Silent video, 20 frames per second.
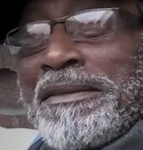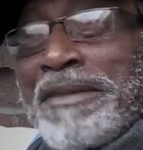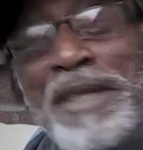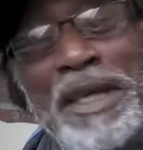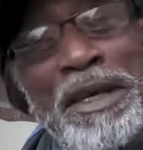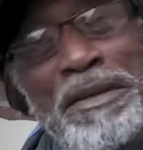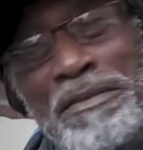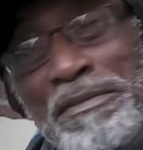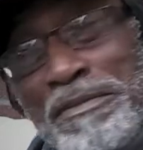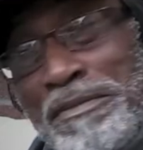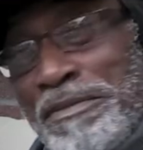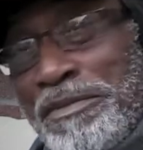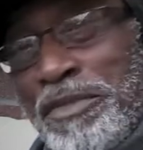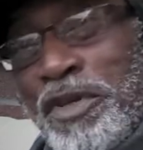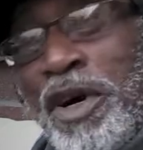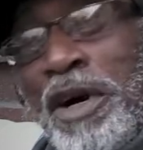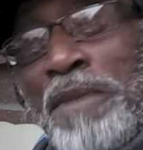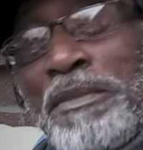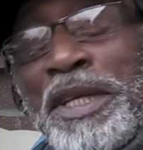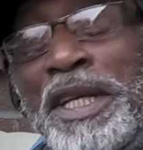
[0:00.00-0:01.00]
they
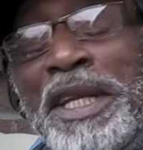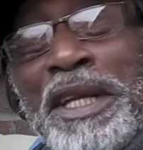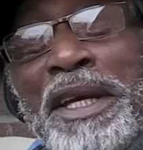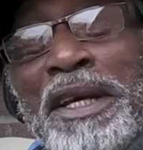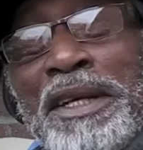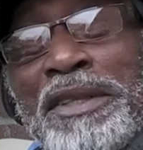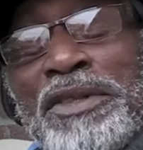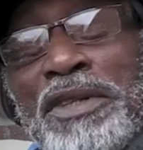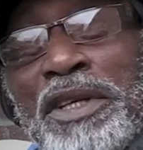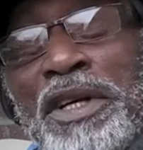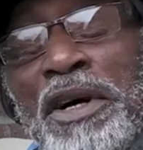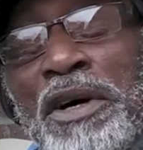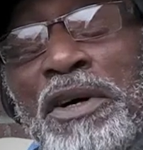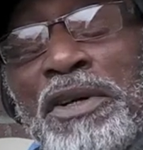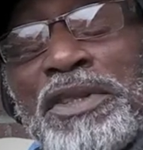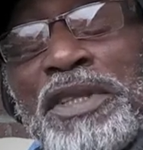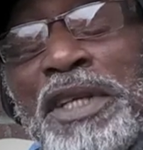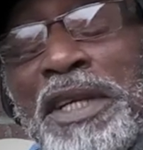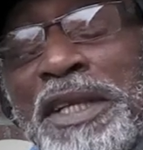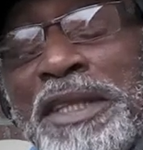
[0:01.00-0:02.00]
brought me there to the
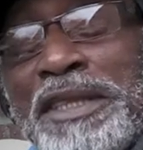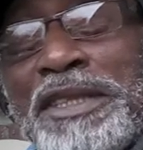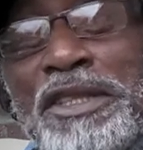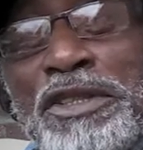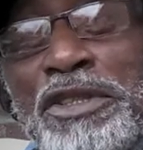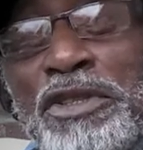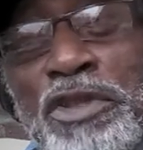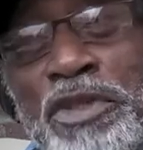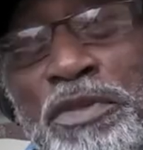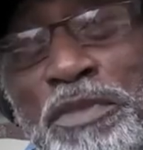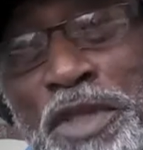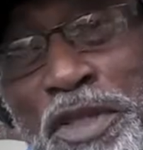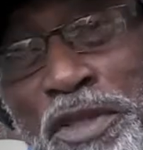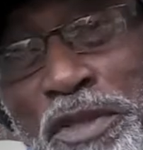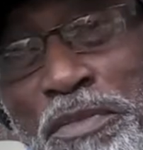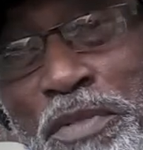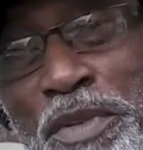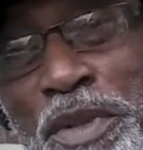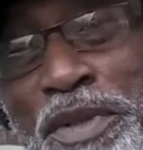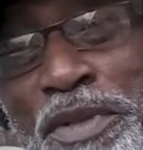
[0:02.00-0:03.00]
house and introduced me to
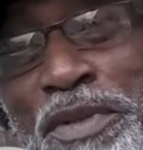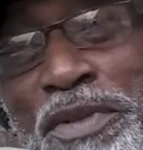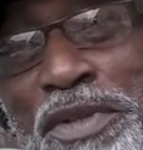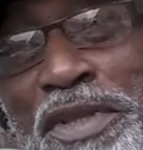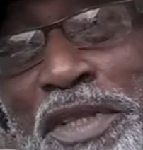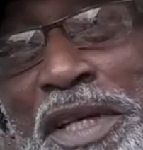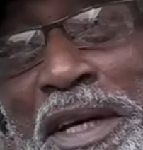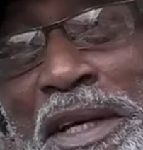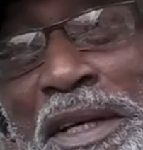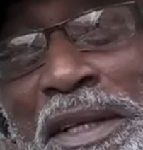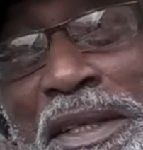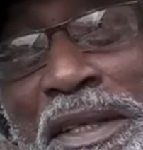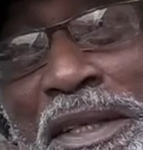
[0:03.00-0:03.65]
the producer.